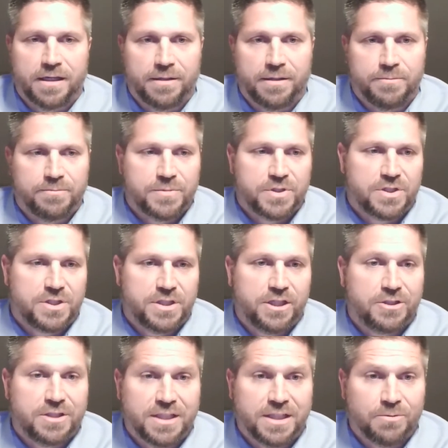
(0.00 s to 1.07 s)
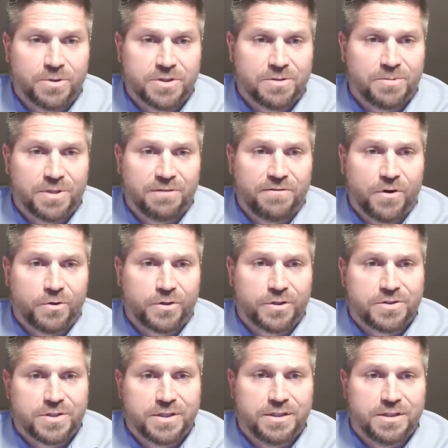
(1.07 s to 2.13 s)
CRT was a big
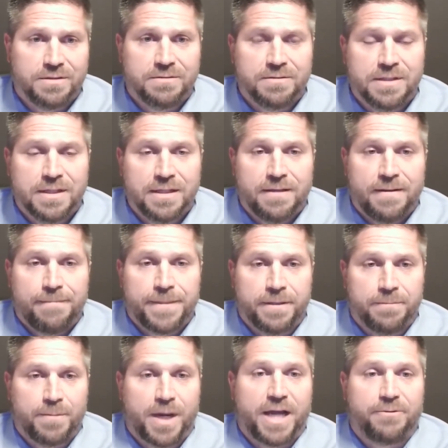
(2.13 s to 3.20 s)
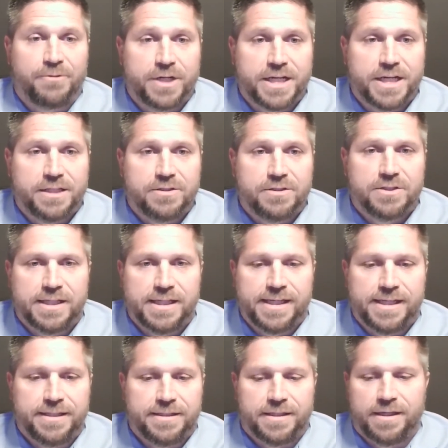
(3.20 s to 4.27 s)
focus in my race,
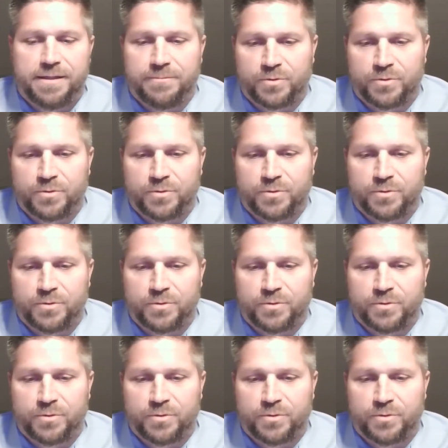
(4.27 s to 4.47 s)
and